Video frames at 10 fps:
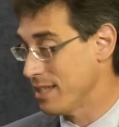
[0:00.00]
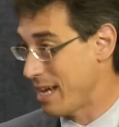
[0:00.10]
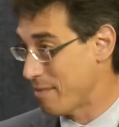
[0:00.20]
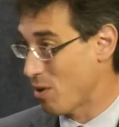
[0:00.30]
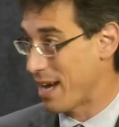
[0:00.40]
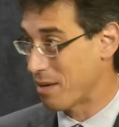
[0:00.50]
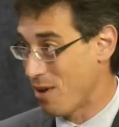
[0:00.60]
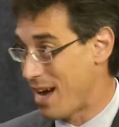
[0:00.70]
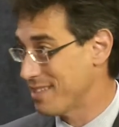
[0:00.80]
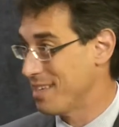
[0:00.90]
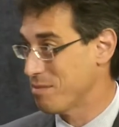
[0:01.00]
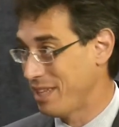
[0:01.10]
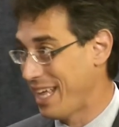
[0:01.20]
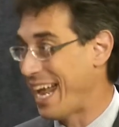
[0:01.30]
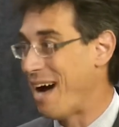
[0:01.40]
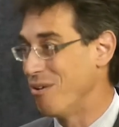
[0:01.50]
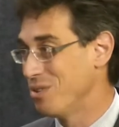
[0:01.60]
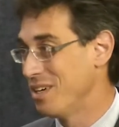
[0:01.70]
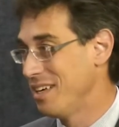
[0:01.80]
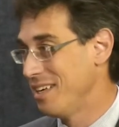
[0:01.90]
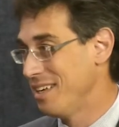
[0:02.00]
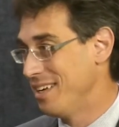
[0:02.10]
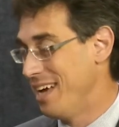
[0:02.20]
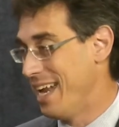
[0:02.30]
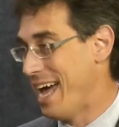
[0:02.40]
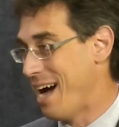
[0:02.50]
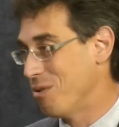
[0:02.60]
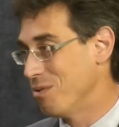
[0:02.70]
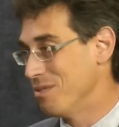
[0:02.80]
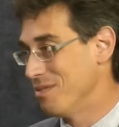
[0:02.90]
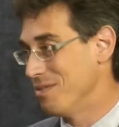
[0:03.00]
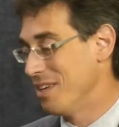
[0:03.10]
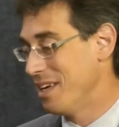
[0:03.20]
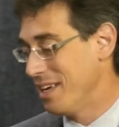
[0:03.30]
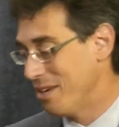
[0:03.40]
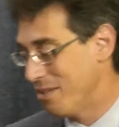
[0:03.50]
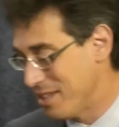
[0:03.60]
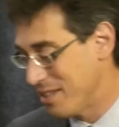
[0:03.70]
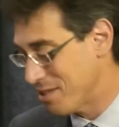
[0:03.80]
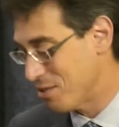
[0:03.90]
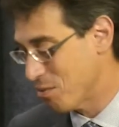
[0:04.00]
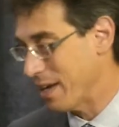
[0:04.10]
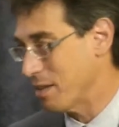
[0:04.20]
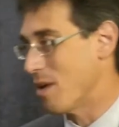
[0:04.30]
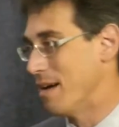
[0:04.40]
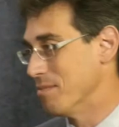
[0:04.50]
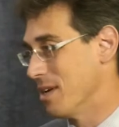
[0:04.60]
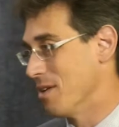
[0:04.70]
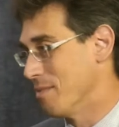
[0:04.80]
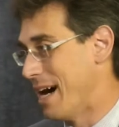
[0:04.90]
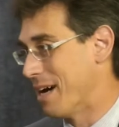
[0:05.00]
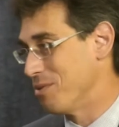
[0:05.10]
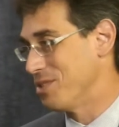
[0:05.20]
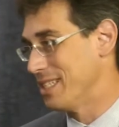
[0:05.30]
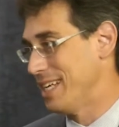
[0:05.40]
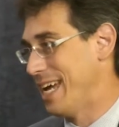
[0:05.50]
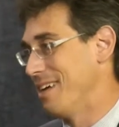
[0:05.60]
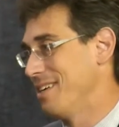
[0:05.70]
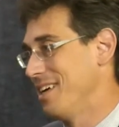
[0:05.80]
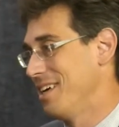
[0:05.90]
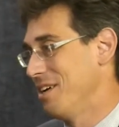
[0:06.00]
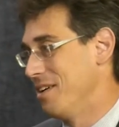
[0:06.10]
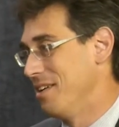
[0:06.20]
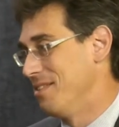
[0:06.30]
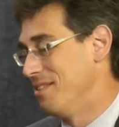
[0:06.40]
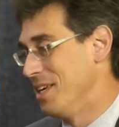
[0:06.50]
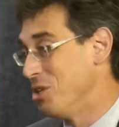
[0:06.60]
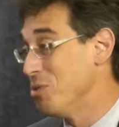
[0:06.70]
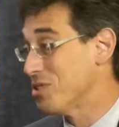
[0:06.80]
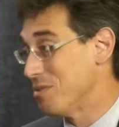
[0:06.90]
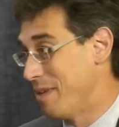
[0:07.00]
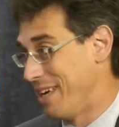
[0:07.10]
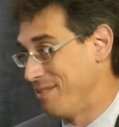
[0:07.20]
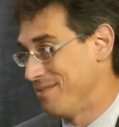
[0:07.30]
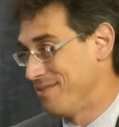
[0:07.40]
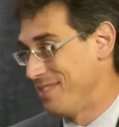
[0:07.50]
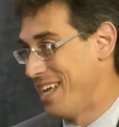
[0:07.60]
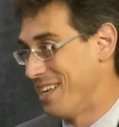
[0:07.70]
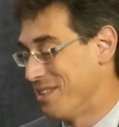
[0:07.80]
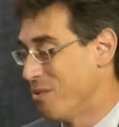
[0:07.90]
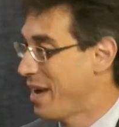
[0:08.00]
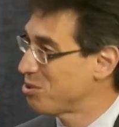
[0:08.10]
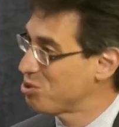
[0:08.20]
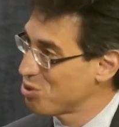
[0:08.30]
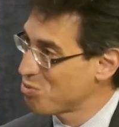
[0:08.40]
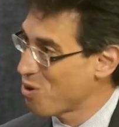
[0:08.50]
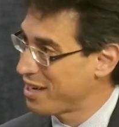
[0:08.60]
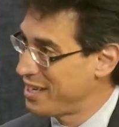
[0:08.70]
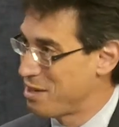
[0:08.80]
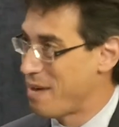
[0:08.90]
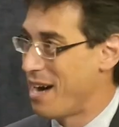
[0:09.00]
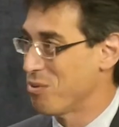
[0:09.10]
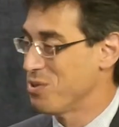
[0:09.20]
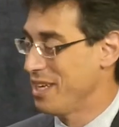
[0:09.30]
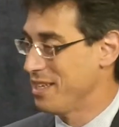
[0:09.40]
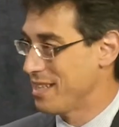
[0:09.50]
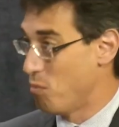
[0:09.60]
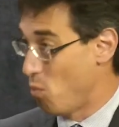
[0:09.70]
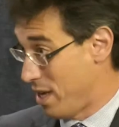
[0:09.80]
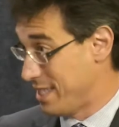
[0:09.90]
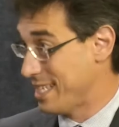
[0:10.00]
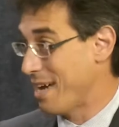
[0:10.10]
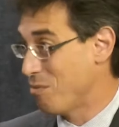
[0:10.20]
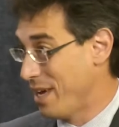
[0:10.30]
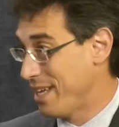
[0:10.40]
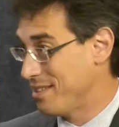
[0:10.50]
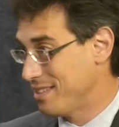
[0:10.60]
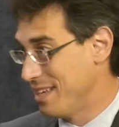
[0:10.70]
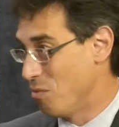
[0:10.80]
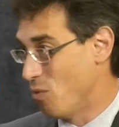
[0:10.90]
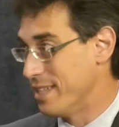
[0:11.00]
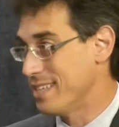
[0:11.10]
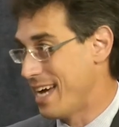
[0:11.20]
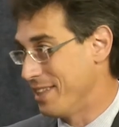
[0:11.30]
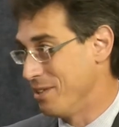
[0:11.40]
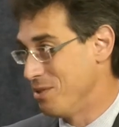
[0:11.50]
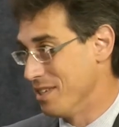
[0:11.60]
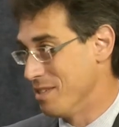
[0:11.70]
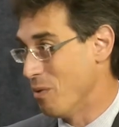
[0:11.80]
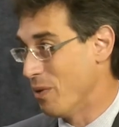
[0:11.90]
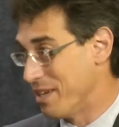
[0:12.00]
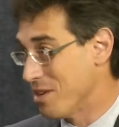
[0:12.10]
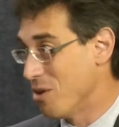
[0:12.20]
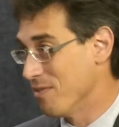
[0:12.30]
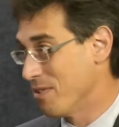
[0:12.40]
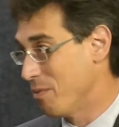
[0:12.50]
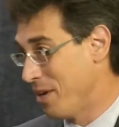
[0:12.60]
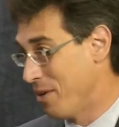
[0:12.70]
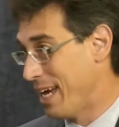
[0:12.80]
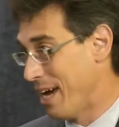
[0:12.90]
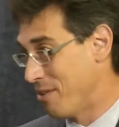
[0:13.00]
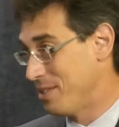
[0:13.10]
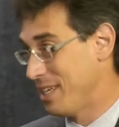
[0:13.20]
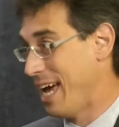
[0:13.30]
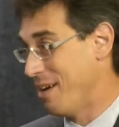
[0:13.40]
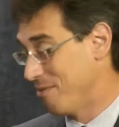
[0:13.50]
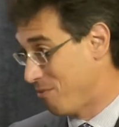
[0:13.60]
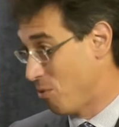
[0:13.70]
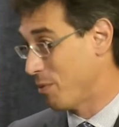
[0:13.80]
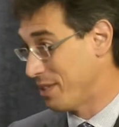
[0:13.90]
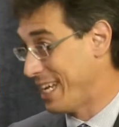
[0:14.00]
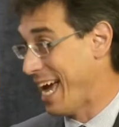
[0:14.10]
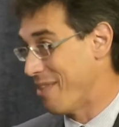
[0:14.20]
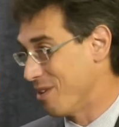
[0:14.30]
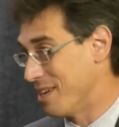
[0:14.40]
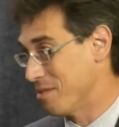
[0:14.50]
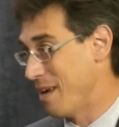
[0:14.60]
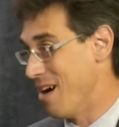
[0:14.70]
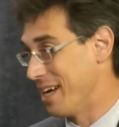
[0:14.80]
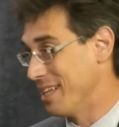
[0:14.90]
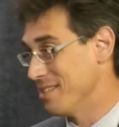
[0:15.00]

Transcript: The democratic process played out. And now, this is one of the problems in our democracy today. It used to be And the way it should work in a democracy is that one side wins and one side loses. But when it's over, we go together to get forward together as Americans.